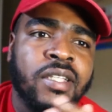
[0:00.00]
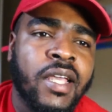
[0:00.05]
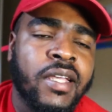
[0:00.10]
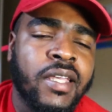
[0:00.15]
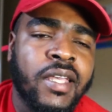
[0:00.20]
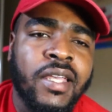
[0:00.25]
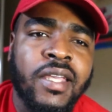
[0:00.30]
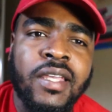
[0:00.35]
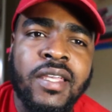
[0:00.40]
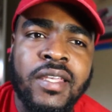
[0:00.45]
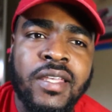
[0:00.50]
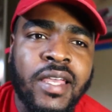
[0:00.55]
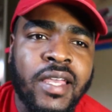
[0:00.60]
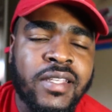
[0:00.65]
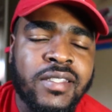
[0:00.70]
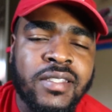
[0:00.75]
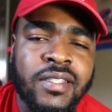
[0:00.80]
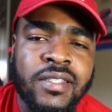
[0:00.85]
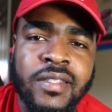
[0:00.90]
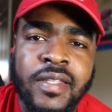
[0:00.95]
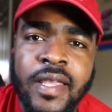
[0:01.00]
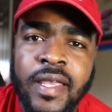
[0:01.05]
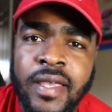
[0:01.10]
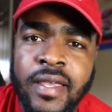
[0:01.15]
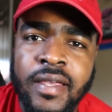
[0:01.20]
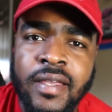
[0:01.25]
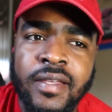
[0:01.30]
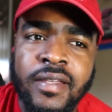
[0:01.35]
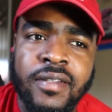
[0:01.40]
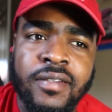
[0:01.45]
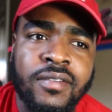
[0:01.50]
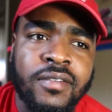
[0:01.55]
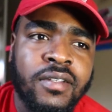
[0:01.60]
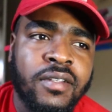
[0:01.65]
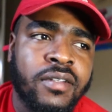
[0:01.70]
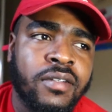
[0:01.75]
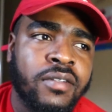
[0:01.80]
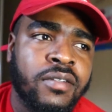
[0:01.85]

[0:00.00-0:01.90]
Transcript: like an E K sedan